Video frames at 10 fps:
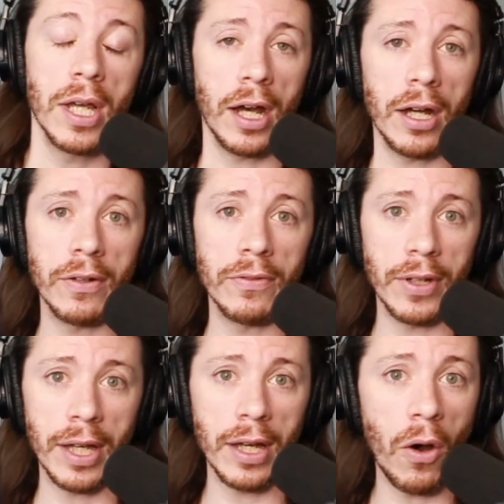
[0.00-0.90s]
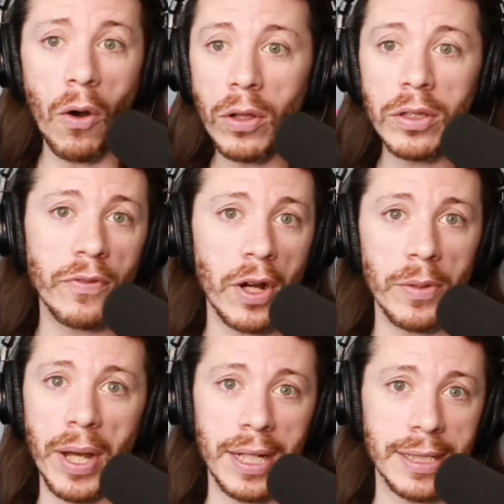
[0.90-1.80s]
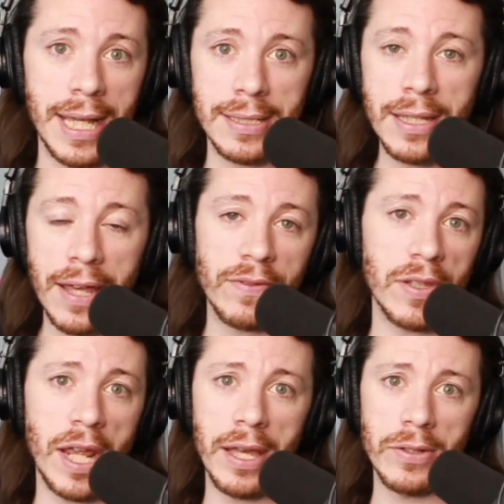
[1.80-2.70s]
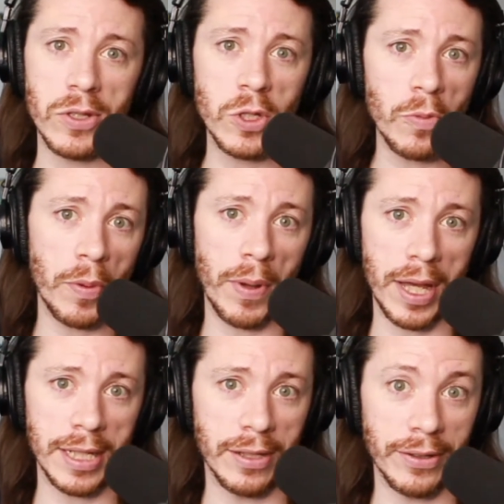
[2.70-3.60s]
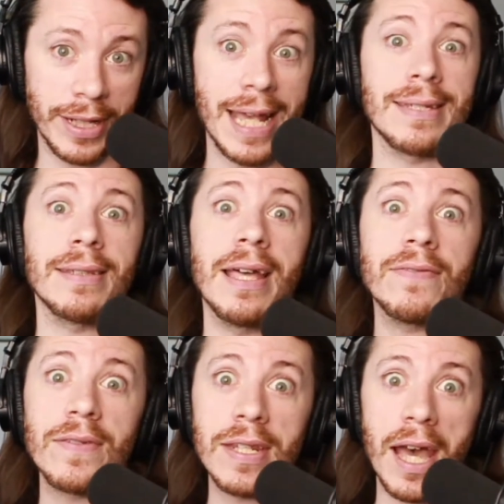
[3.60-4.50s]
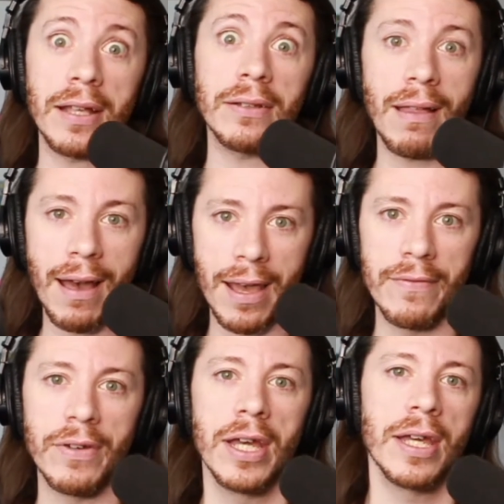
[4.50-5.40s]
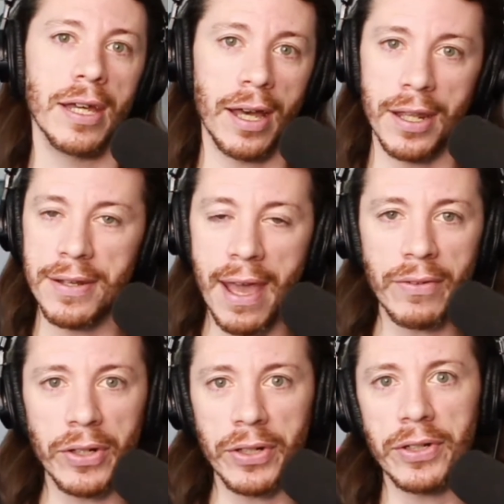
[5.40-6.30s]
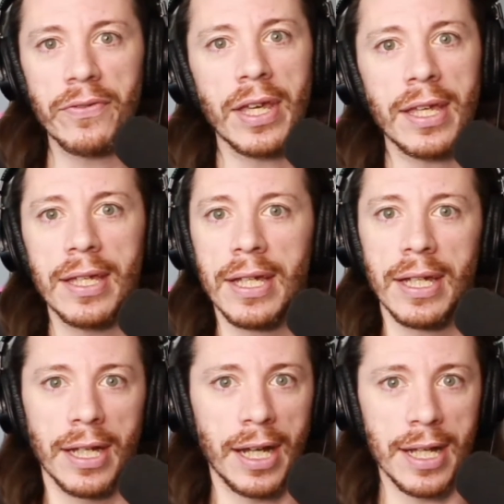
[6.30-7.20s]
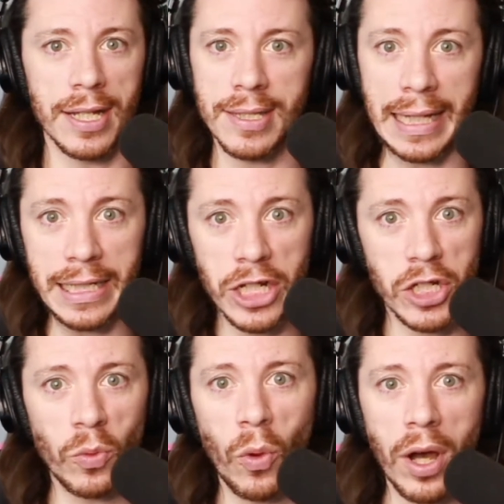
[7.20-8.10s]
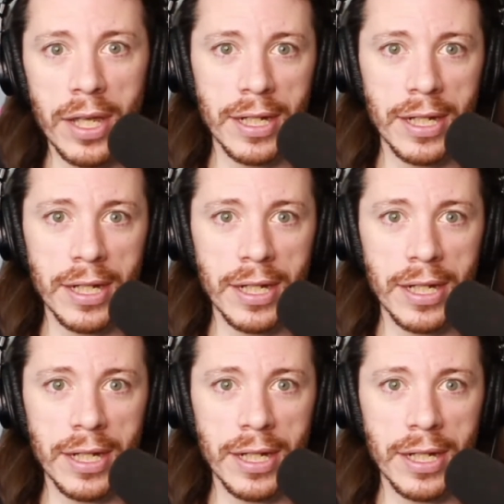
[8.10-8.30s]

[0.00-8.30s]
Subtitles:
of all of our podcasts, Left of the Dial, Superpod HeroCast, Left of the Dial Live. Never heard of it. Set Condition 1.